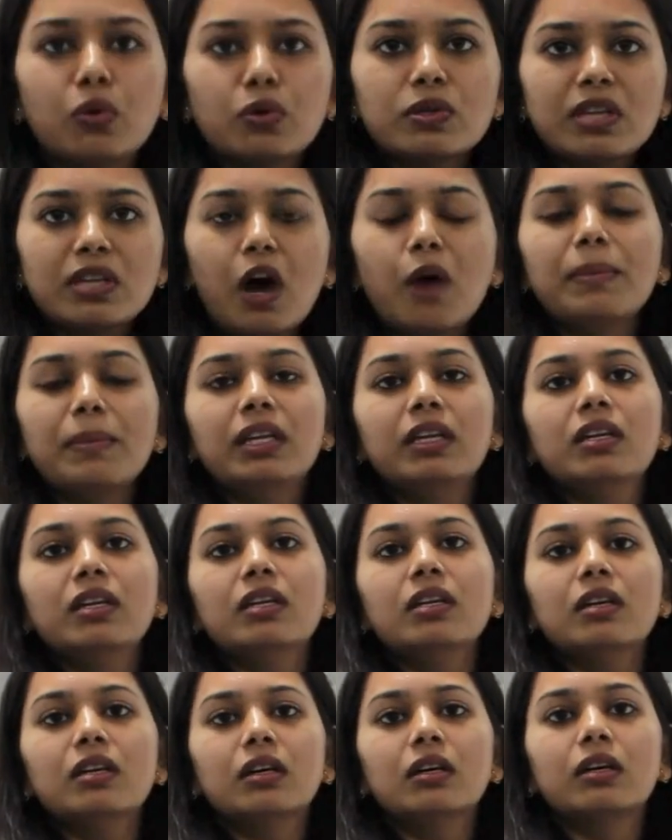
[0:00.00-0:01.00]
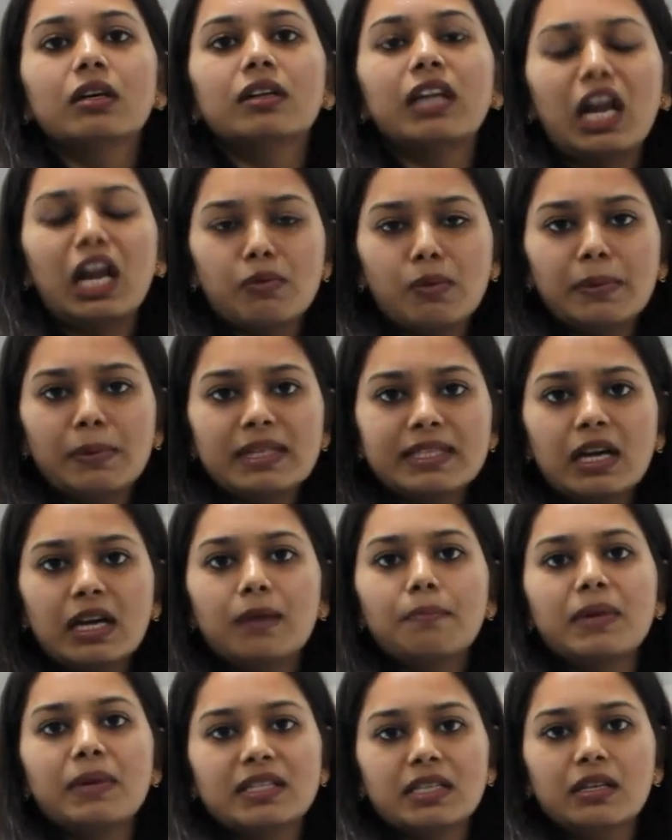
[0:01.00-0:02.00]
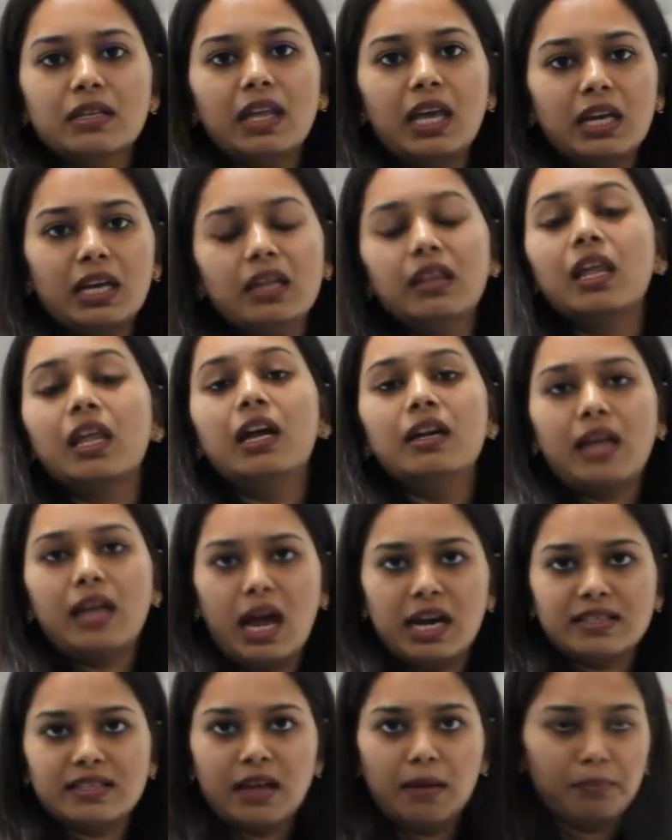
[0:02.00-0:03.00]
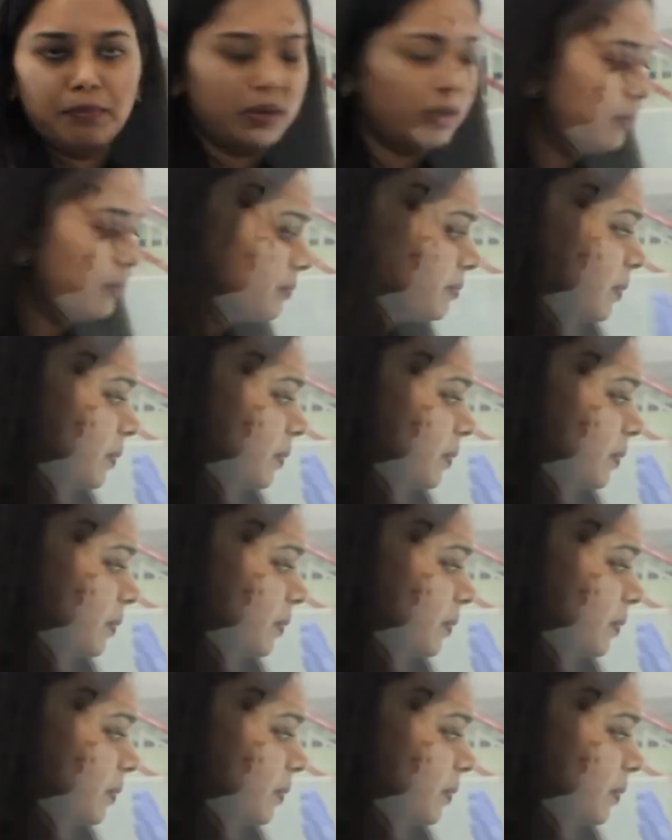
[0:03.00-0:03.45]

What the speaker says: shows how many nanobubbles are present there in the entire sample.